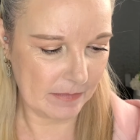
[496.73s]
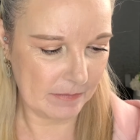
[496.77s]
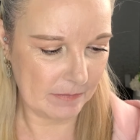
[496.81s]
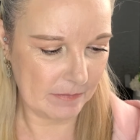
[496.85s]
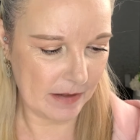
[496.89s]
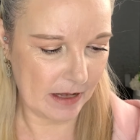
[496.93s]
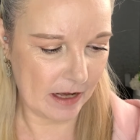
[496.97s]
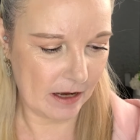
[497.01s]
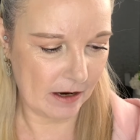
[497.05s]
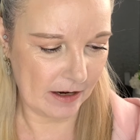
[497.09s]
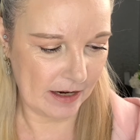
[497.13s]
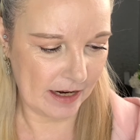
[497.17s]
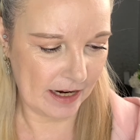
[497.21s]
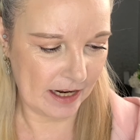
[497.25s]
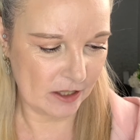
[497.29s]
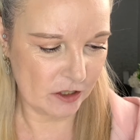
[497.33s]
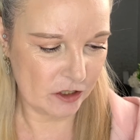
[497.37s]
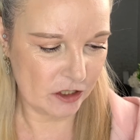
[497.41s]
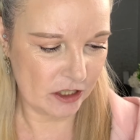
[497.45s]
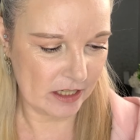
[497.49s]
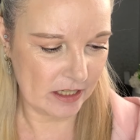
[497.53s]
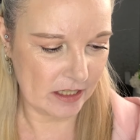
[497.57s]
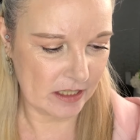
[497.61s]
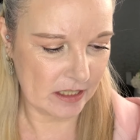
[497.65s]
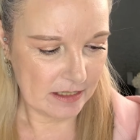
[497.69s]

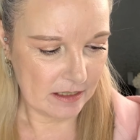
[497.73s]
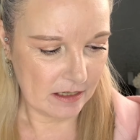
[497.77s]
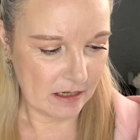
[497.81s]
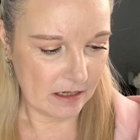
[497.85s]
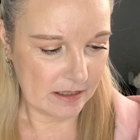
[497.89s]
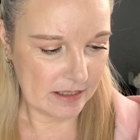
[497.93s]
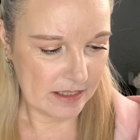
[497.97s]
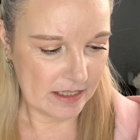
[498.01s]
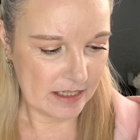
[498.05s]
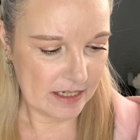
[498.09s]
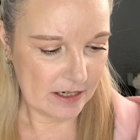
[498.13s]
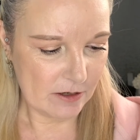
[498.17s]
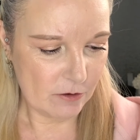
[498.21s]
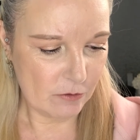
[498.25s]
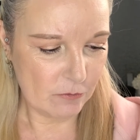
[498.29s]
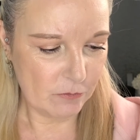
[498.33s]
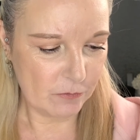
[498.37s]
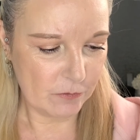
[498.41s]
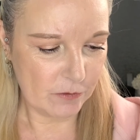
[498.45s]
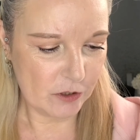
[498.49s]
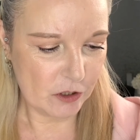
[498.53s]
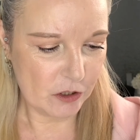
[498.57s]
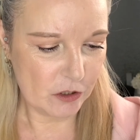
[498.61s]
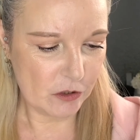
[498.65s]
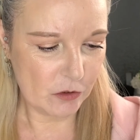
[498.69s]
eyelashes. Ideal
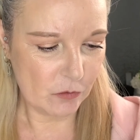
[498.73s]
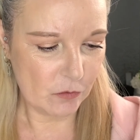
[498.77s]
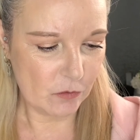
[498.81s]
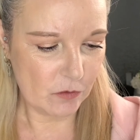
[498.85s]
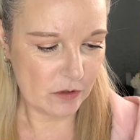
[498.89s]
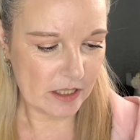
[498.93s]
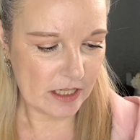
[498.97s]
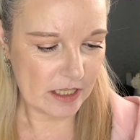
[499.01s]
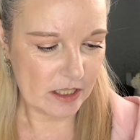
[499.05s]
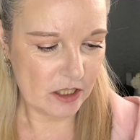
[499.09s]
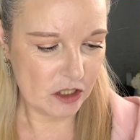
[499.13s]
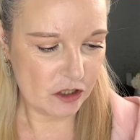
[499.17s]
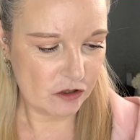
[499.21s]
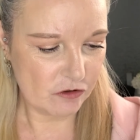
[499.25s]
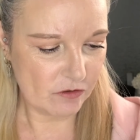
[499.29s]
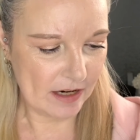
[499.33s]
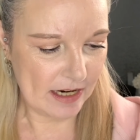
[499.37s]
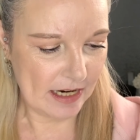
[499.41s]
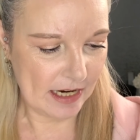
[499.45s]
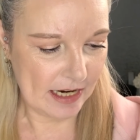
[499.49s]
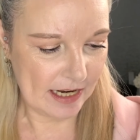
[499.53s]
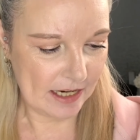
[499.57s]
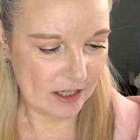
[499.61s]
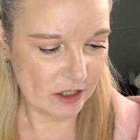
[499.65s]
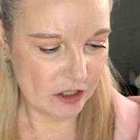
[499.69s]
for short and
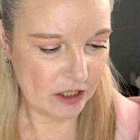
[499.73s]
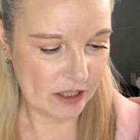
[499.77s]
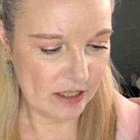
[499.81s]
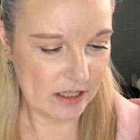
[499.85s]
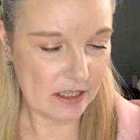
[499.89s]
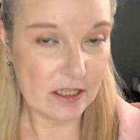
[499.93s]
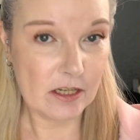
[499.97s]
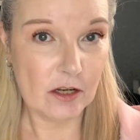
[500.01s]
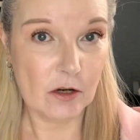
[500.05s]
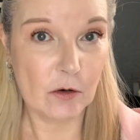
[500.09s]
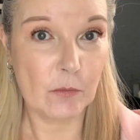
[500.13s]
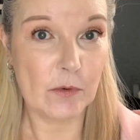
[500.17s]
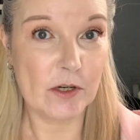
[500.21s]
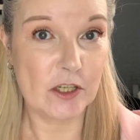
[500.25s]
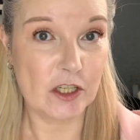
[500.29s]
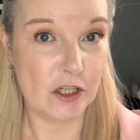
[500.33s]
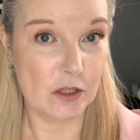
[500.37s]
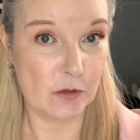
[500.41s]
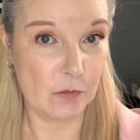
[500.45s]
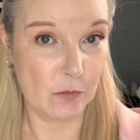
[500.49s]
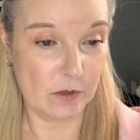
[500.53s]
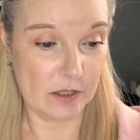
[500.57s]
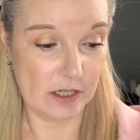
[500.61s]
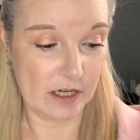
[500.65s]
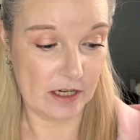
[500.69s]
straight lashes, which
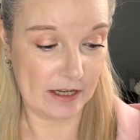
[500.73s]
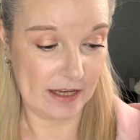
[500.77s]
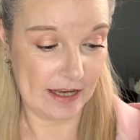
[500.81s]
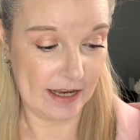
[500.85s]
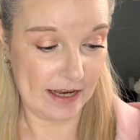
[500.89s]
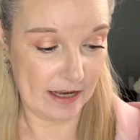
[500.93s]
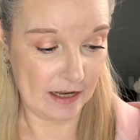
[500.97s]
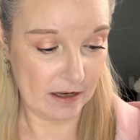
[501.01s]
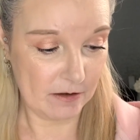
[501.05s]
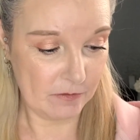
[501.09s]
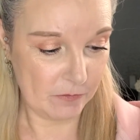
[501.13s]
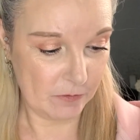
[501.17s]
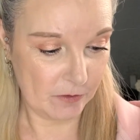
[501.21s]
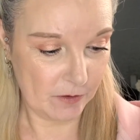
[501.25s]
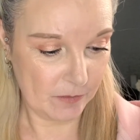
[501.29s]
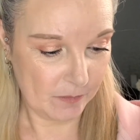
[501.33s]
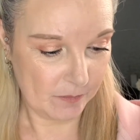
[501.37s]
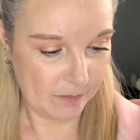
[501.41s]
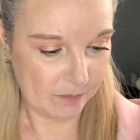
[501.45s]
is what I have.